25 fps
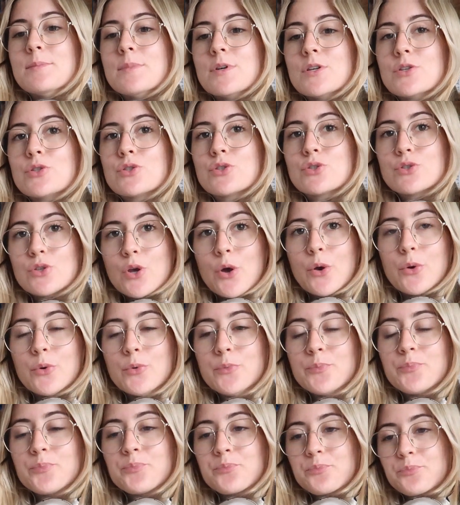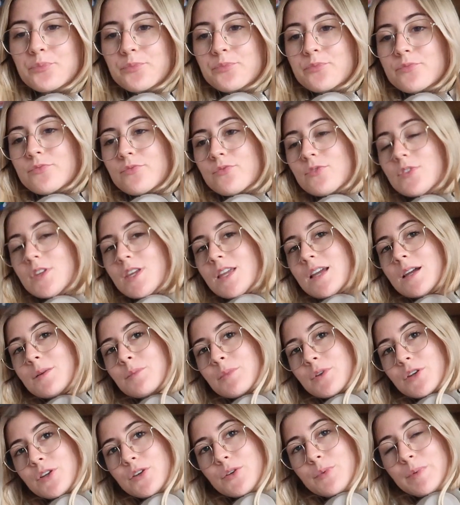So I'm
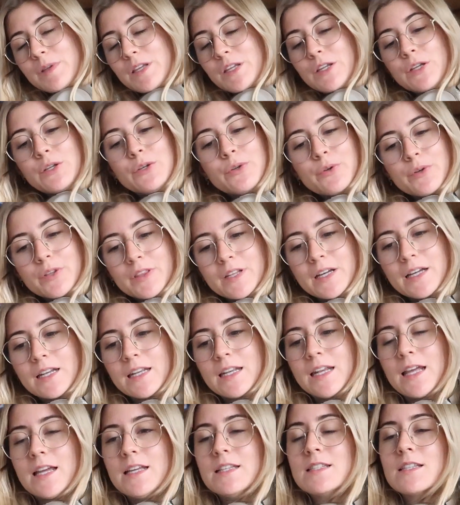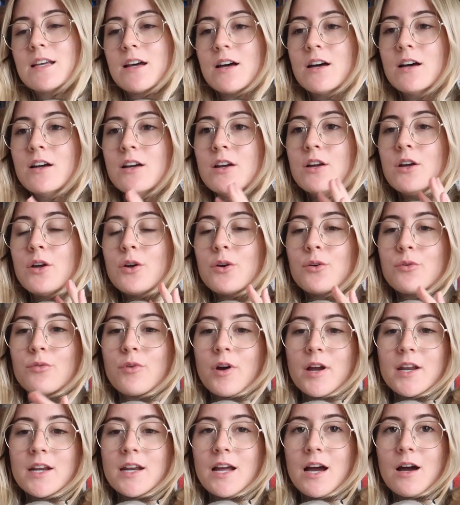going to be doing that later.
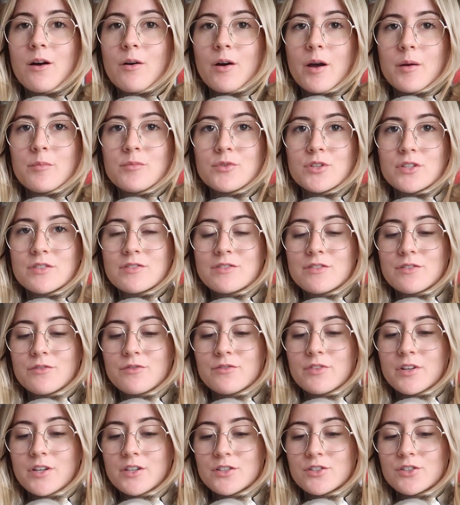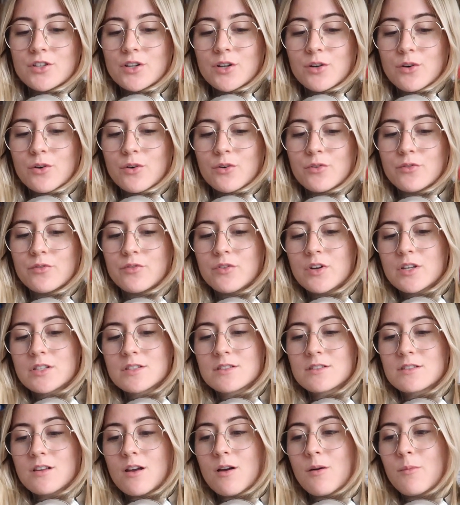Right now I'm just finishing off
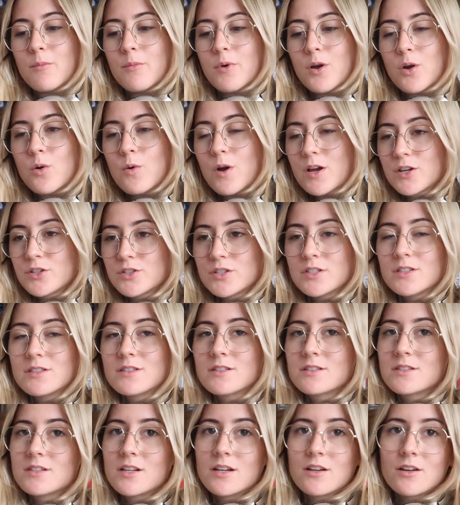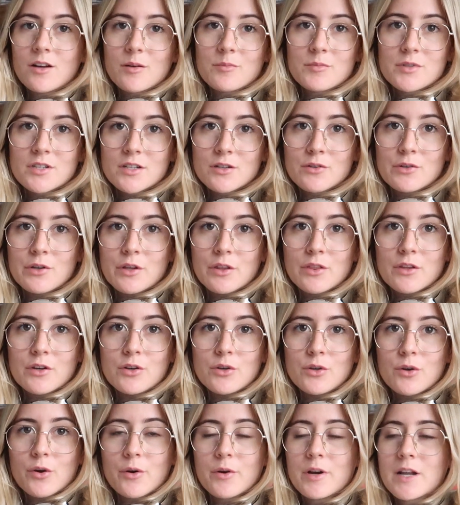some questions still. I'm still doing the
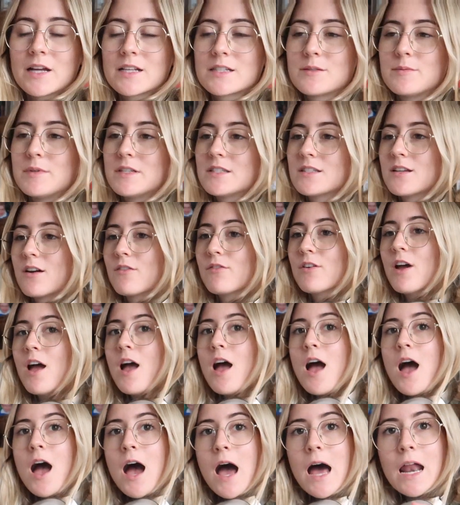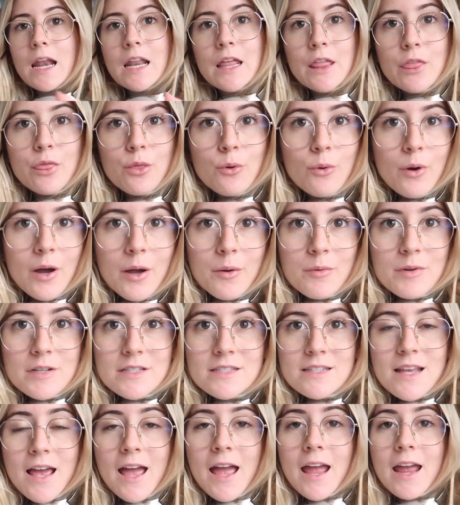neuroanatomy stuff, and I thought I would
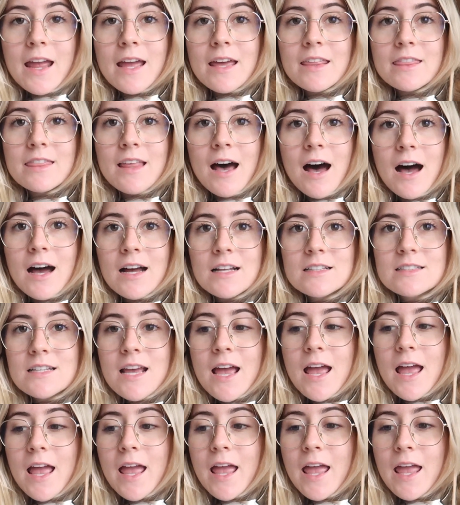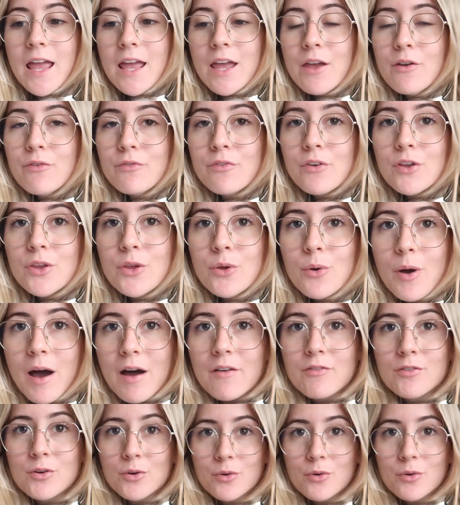say that if you haven't